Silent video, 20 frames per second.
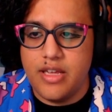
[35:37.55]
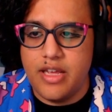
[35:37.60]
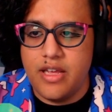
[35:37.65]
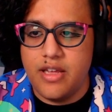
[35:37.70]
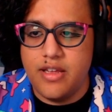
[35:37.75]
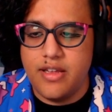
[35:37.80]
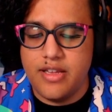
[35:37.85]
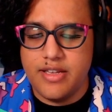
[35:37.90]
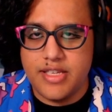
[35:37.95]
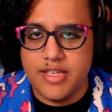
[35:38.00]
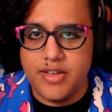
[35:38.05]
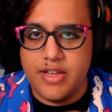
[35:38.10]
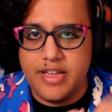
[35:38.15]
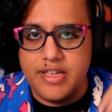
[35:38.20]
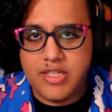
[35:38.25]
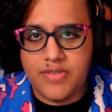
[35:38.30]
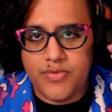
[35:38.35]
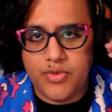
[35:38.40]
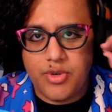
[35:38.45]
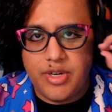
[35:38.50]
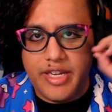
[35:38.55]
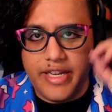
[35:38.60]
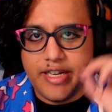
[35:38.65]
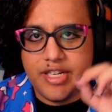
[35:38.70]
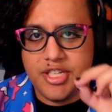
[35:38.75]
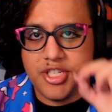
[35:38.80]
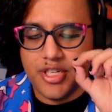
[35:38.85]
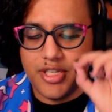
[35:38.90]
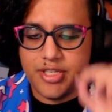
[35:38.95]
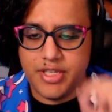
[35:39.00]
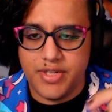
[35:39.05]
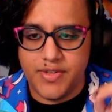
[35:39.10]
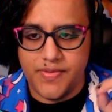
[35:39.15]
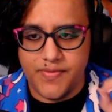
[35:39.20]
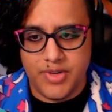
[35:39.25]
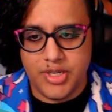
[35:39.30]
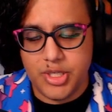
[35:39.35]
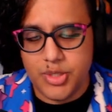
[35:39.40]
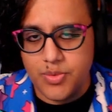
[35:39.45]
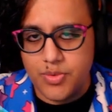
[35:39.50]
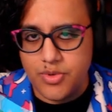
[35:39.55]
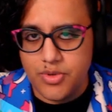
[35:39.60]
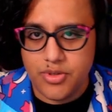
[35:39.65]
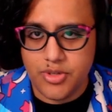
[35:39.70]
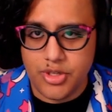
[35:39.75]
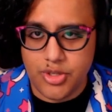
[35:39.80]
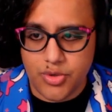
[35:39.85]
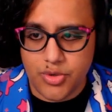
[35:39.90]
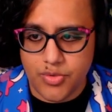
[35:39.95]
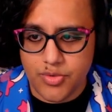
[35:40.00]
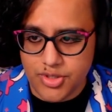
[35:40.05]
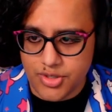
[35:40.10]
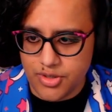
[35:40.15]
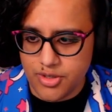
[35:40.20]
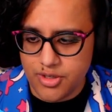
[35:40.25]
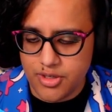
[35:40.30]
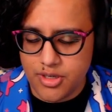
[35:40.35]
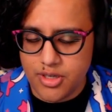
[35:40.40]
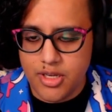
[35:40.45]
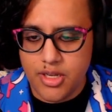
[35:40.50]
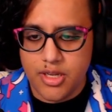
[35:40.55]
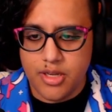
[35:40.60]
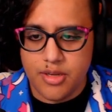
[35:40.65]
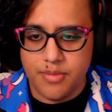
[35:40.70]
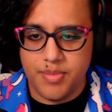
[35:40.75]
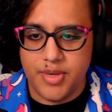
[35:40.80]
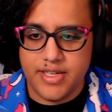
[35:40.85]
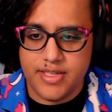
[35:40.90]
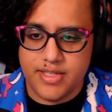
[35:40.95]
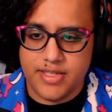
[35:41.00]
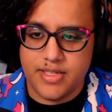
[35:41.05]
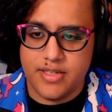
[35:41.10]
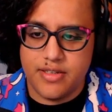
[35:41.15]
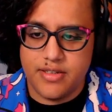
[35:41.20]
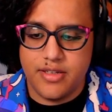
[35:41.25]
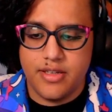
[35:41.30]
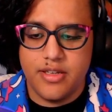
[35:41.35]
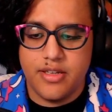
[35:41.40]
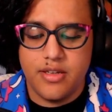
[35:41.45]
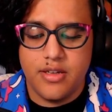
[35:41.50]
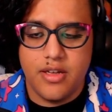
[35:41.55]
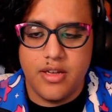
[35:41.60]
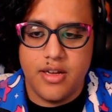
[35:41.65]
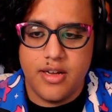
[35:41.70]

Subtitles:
it's for each individual user basically,